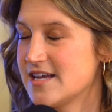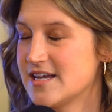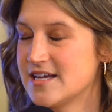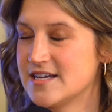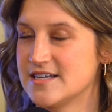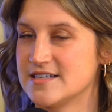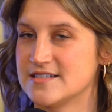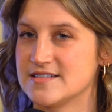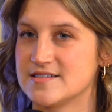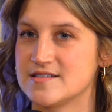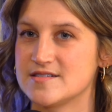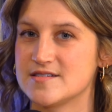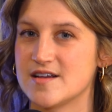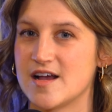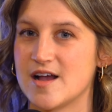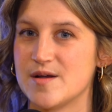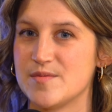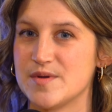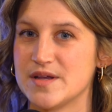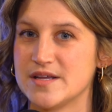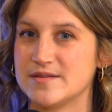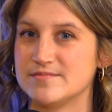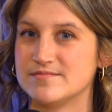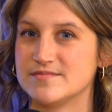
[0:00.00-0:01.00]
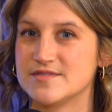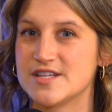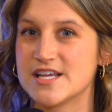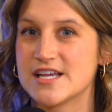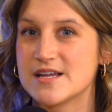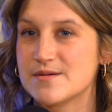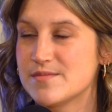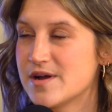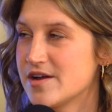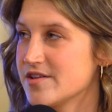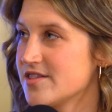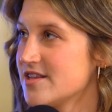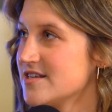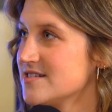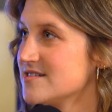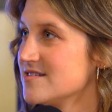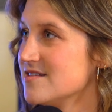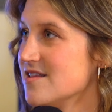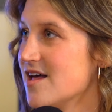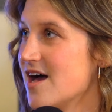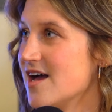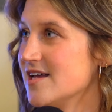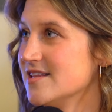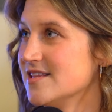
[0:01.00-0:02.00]
is, I've been thinking about this a
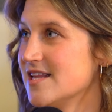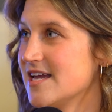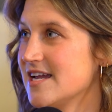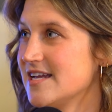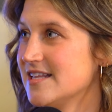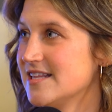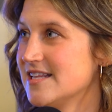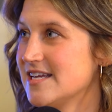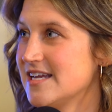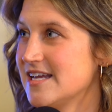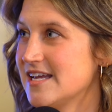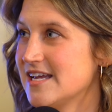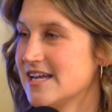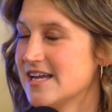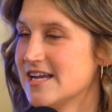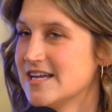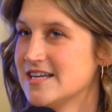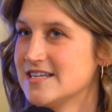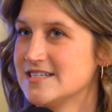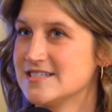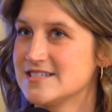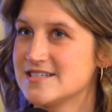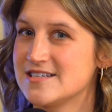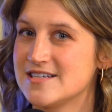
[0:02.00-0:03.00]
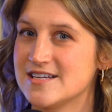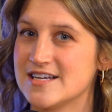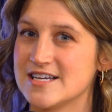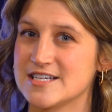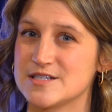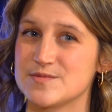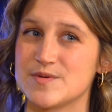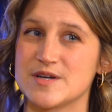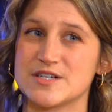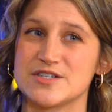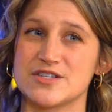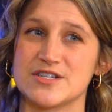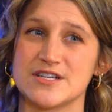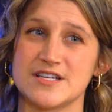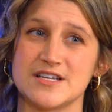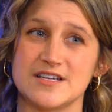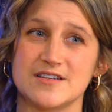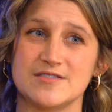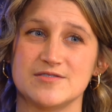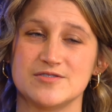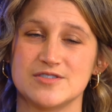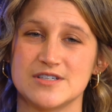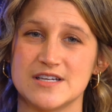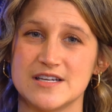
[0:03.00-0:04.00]
lot lately, yeah. and
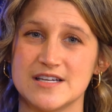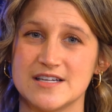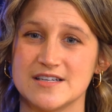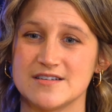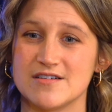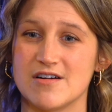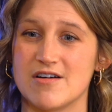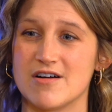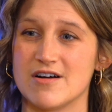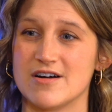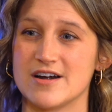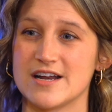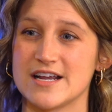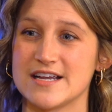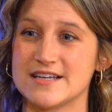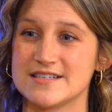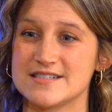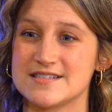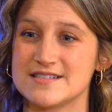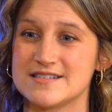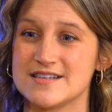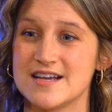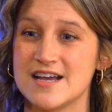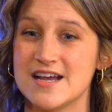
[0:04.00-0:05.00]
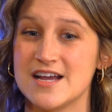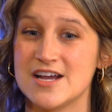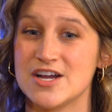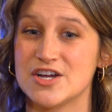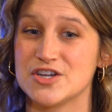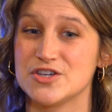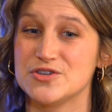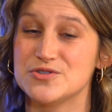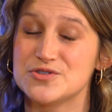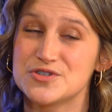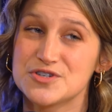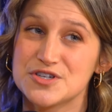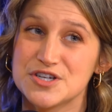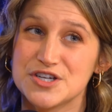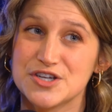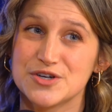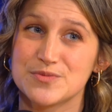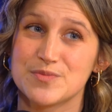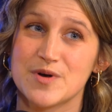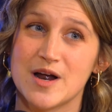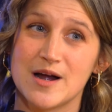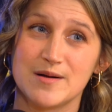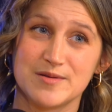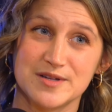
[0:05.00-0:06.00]
especially in artists, usually
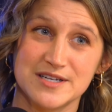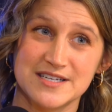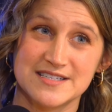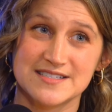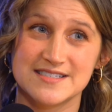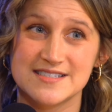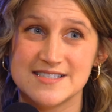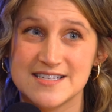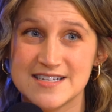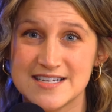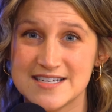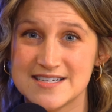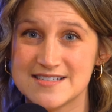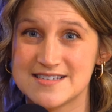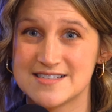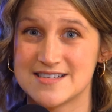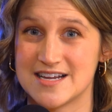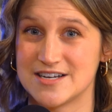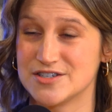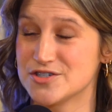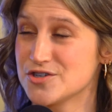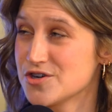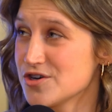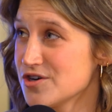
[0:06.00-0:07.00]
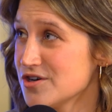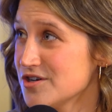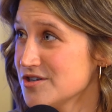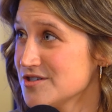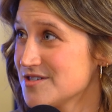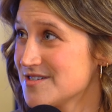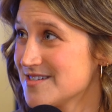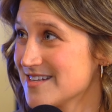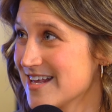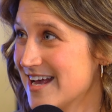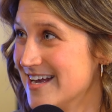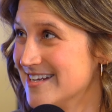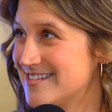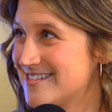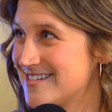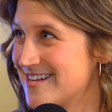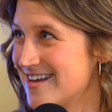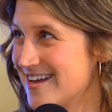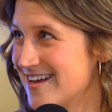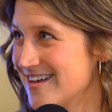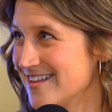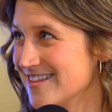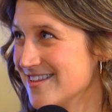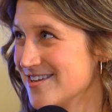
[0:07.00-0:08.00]
you're probably in city centers. That's
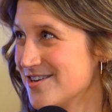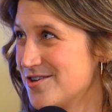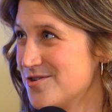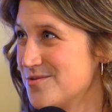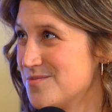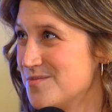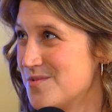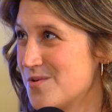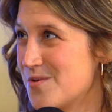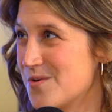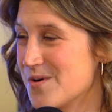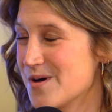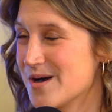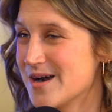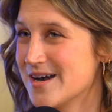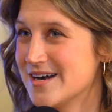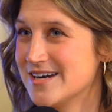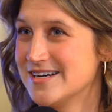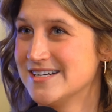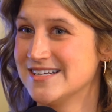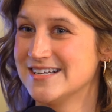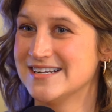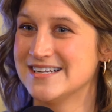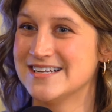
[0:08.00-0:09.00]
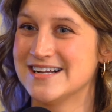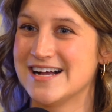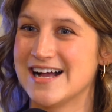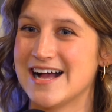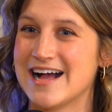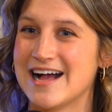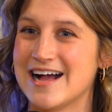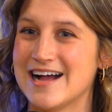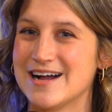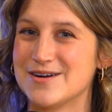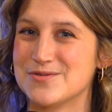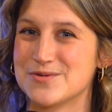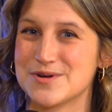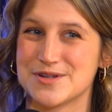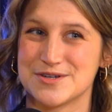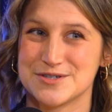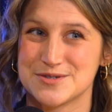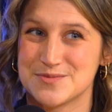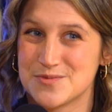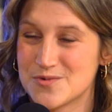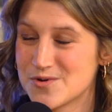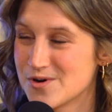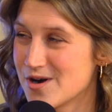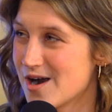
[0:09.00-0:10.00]
mm-hmm. a little more uh, where
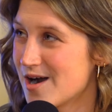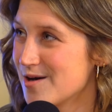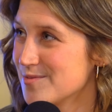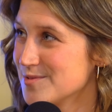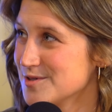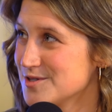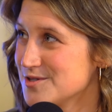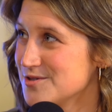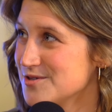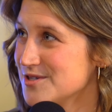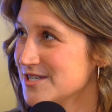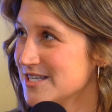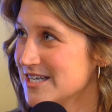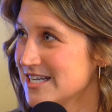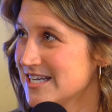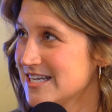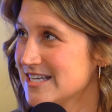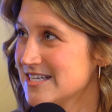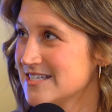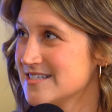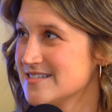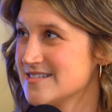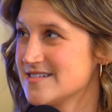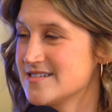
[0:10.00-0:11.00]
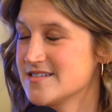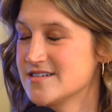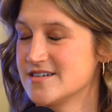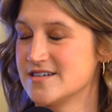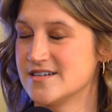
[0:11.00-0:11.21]
there's more opportunities mm-hmm.